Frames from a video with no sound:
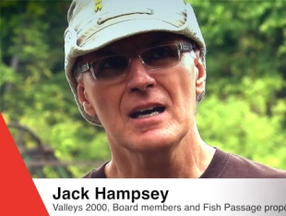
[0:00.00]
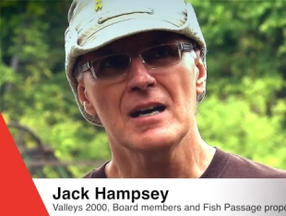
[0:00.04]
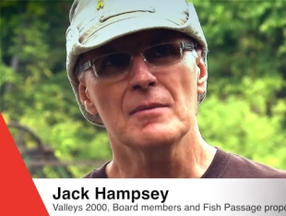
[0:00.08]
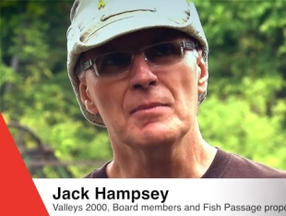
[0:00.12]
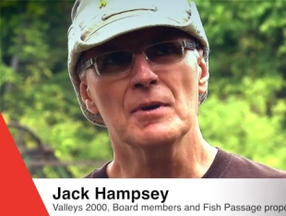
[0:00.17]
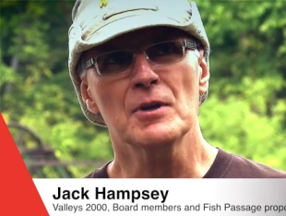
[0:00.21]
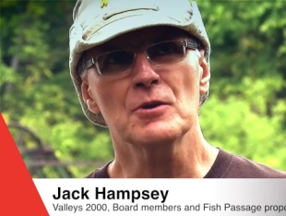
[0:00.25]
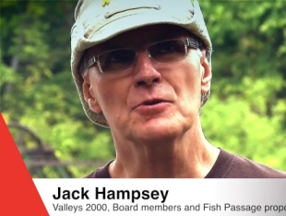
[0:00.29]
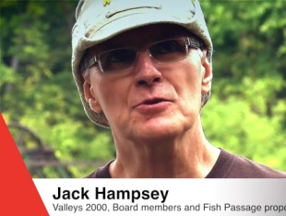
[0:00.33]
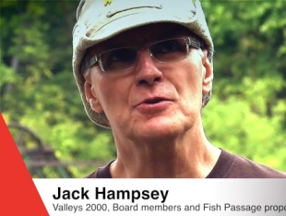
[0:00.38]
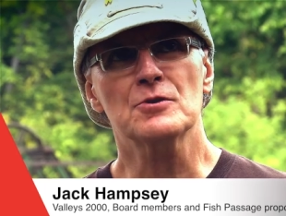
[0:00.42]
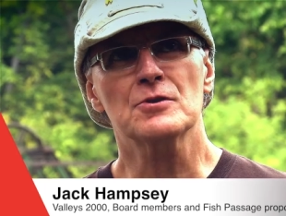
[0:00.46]

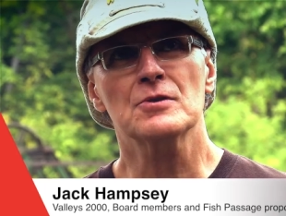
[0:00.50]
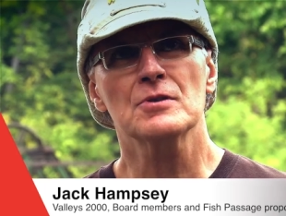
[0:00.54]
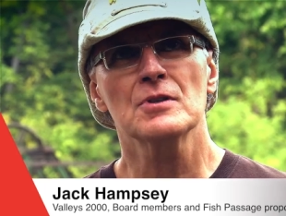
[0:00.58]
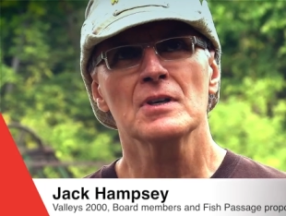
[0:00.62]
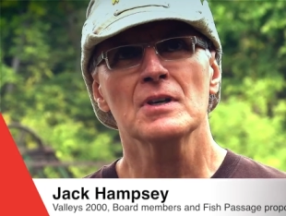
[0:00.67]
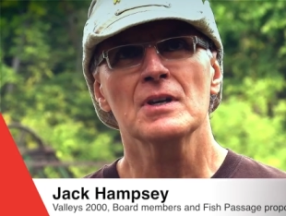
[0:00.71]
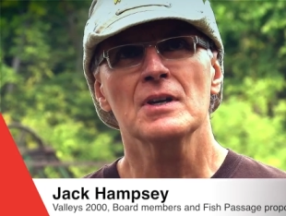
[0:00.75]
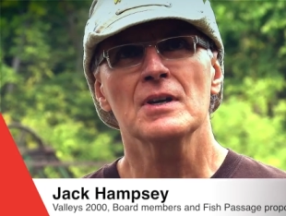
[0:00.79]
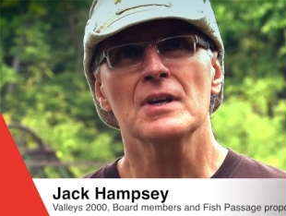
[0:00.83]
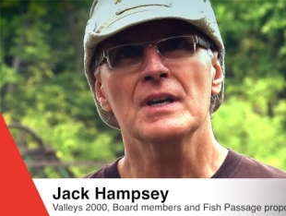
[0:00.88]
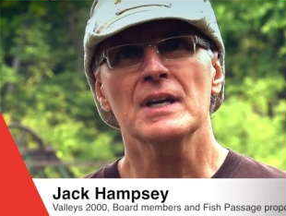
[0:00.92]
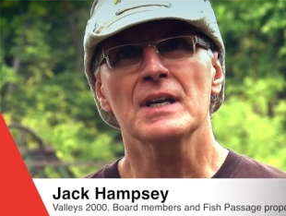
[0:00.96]

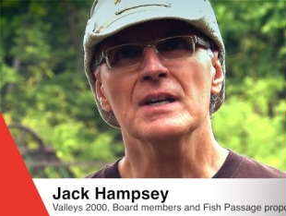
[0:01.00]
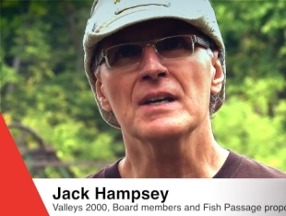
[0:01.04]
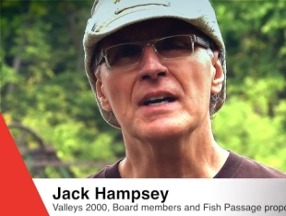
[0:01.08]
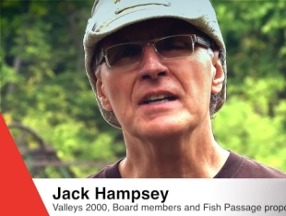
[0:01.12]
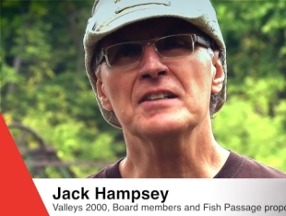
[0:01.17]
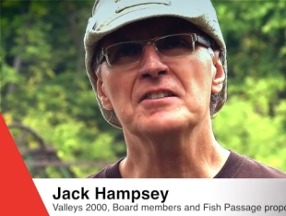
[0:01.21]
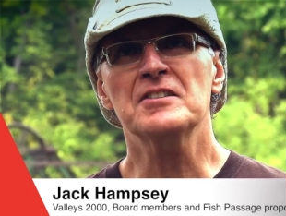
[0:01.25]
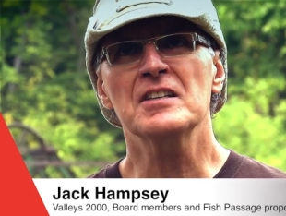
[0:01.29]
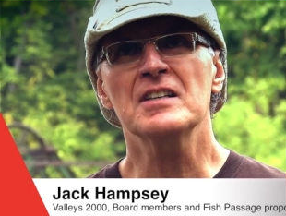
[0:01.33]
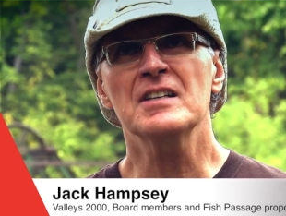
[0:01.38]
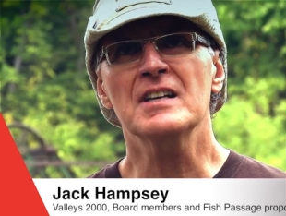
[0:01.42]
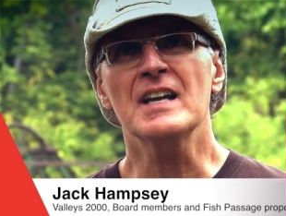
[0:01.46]
In
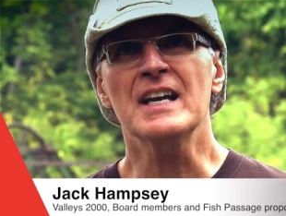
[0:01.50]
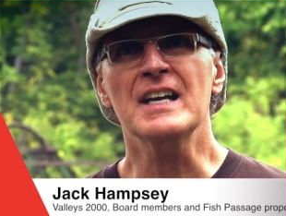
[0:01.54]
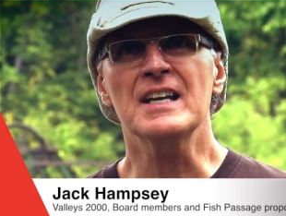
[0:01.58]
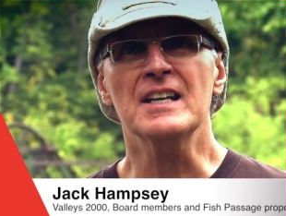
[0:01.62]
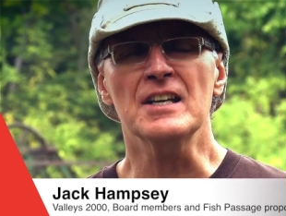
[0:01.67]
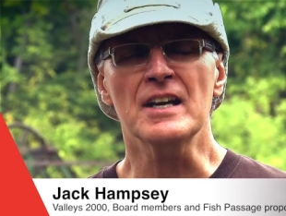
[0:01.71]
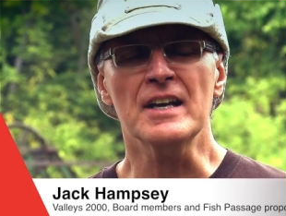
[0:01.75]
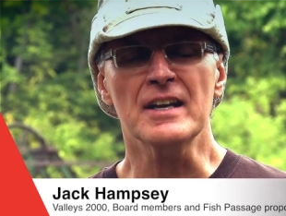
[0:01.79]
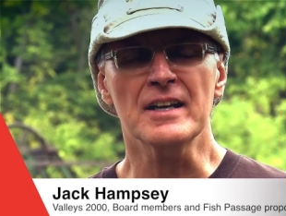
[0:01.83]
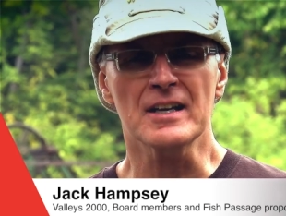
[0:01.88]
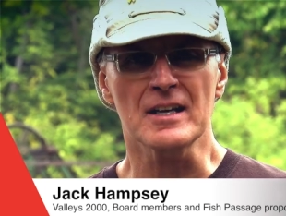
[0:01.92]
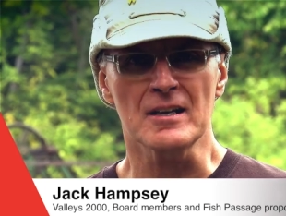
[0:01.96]

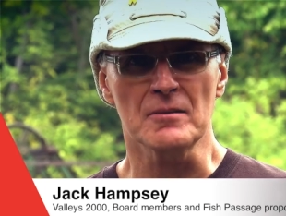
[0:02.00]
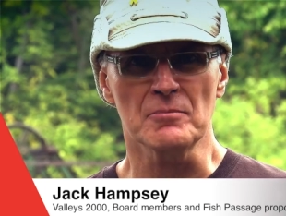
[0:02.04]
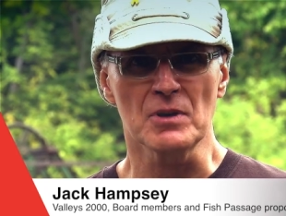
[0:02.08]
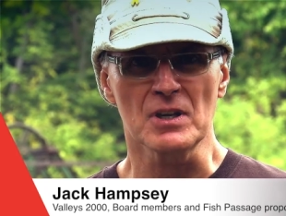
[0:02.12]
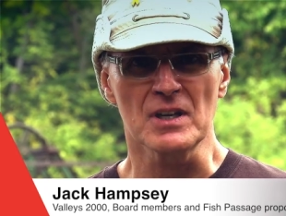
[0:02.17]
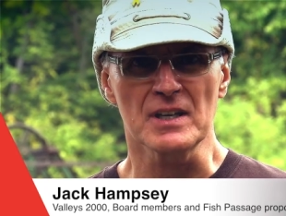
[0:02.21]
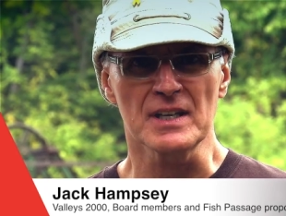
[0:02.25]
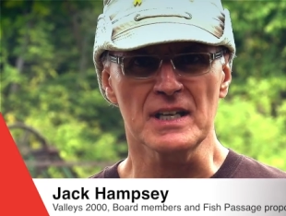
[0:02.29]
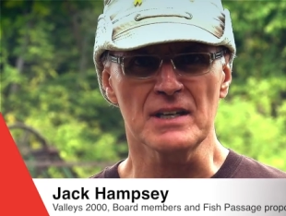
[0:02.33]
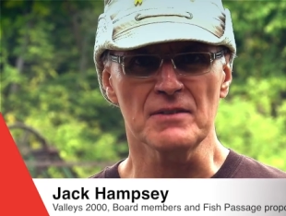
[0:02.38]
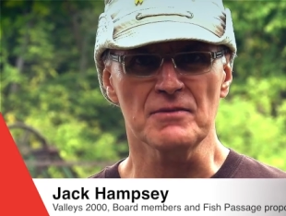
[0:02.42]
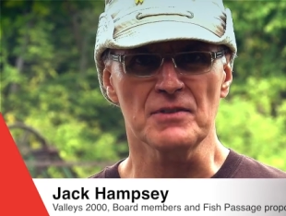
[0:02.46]
1988, I
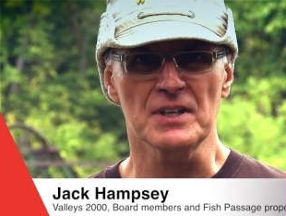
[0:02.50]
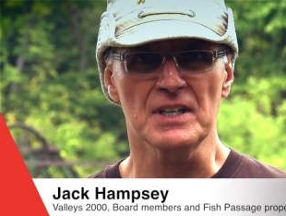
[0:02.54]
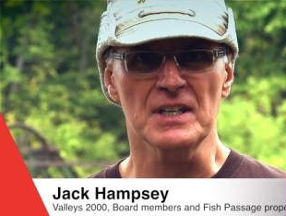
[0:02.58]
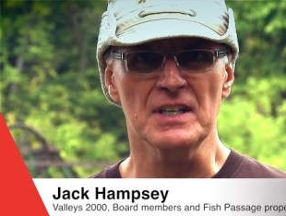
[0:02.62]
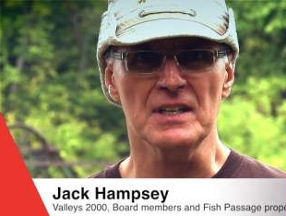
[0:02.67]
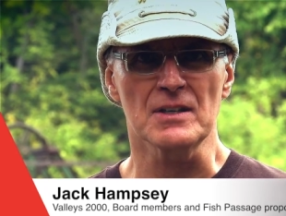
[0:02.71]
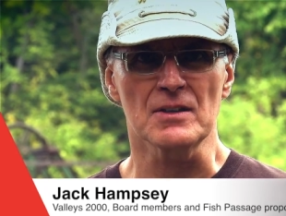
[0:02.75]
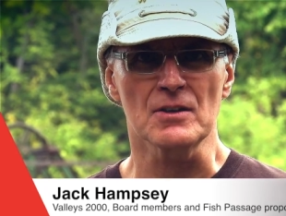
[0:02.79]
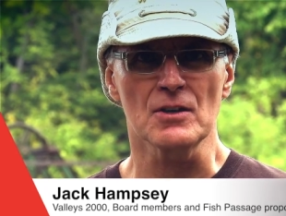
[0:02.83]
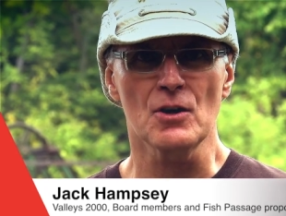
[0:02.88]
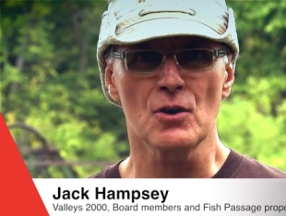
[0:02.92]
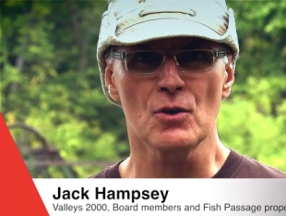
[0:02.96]
believe,
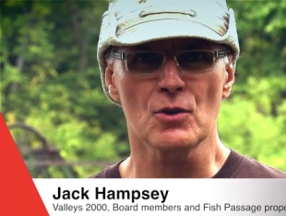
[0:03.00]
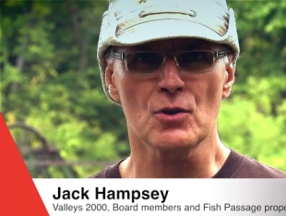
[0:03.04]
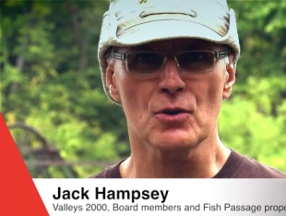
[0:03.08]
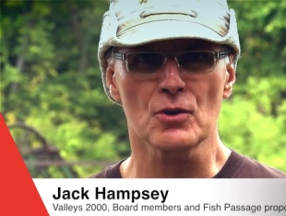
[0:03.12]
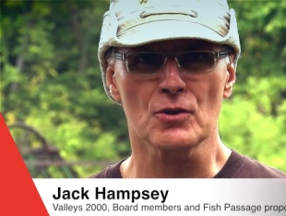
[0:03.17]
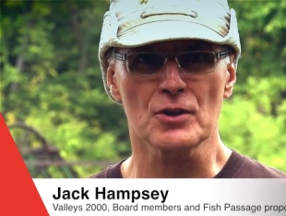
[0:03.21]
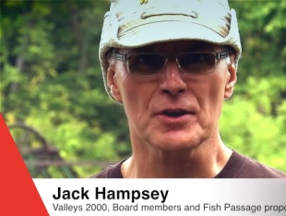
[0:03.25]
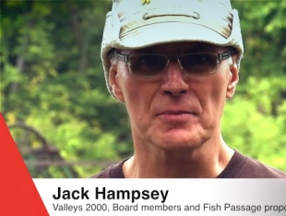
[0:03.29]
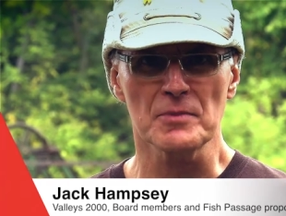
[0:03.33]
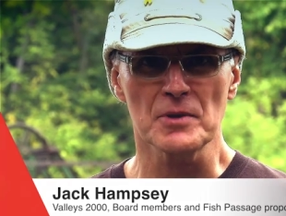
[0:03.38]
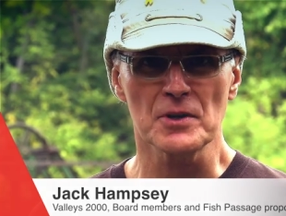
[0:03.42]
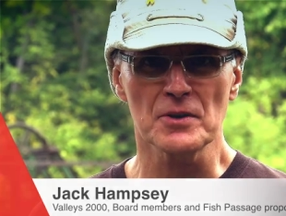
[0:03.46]
the local
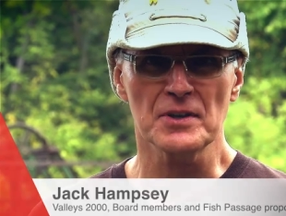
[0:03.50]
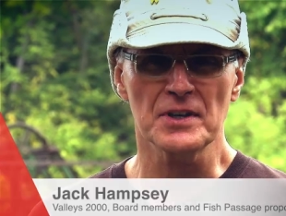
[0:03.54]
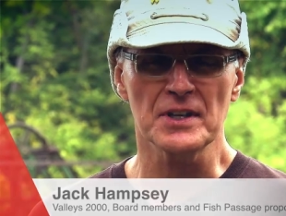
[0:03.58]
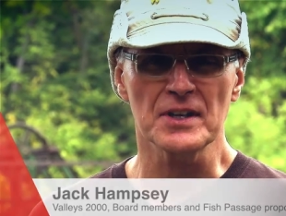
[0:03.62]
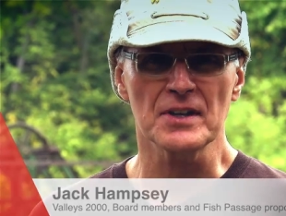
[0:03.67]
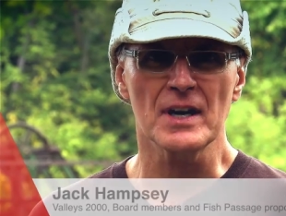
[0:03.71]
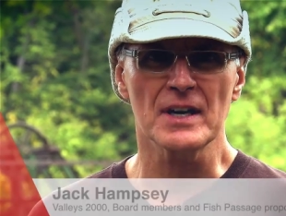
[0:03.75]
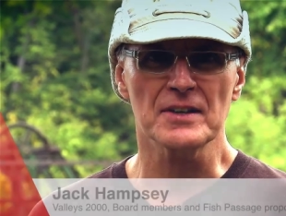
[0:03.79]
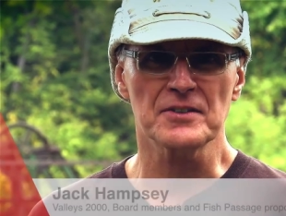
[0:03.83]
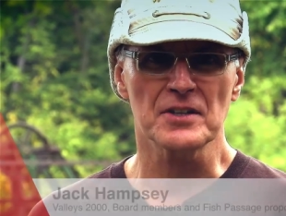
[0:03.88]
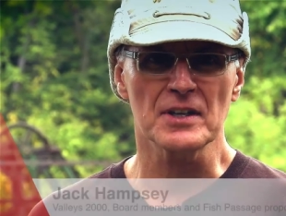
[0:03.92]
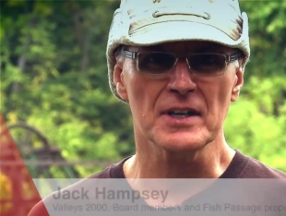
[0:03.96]
community
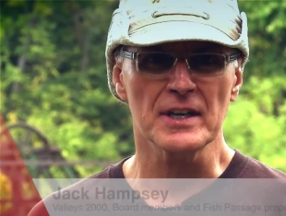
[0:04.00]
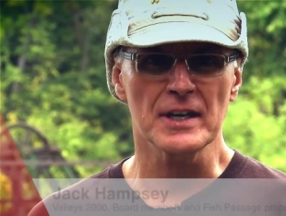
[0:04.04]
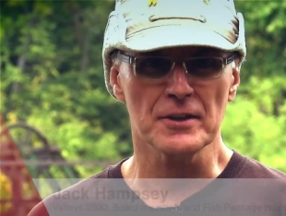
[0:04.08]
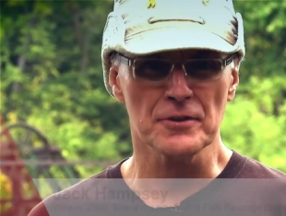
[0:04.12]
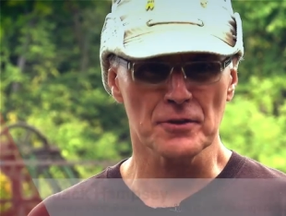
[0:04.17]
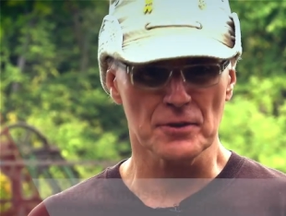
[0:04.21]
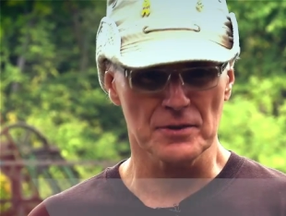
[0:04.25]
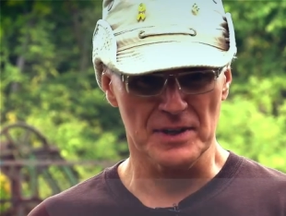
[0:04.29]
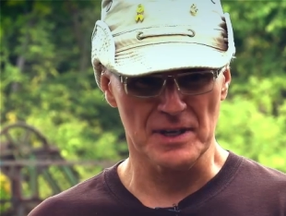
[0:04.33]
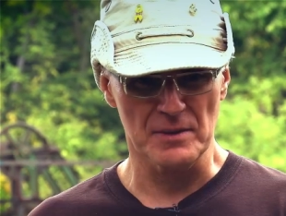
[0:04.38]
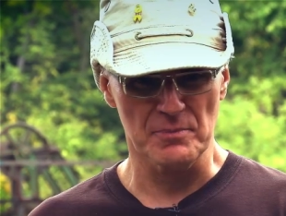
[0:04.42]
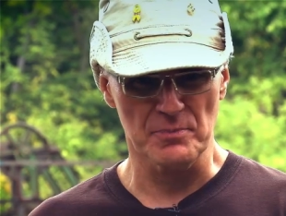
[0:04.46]
got
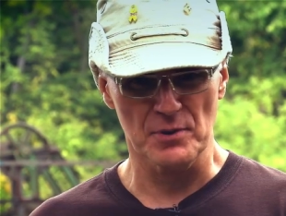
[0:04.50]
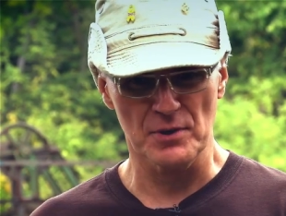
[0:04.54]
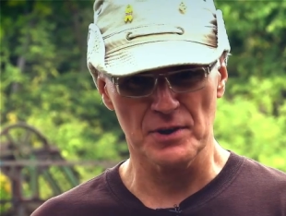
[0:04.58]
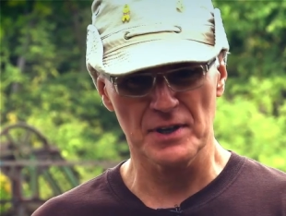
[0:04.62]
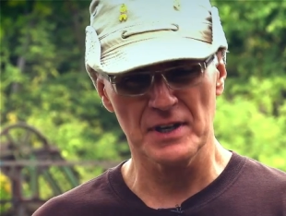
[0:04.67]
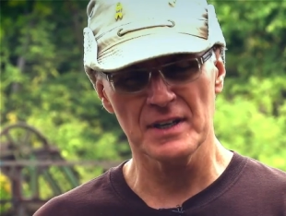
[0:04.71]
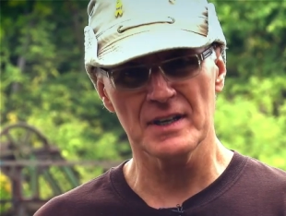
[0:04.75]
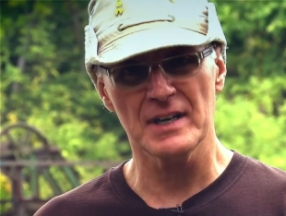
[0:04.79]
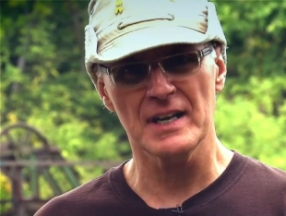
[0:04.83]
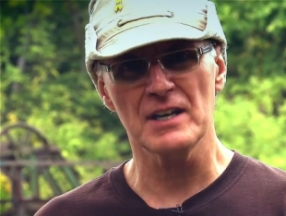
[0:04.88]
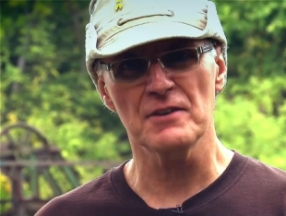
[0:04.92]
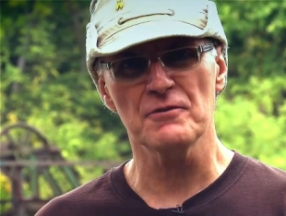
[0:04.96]
together and they put
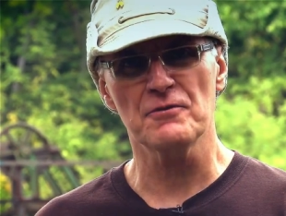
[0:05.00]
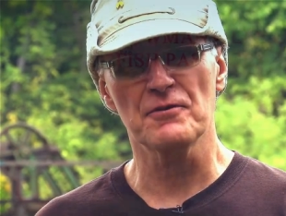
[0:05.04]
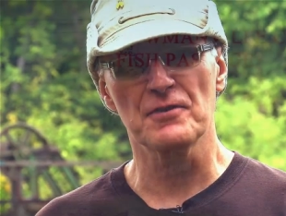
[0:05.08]
in a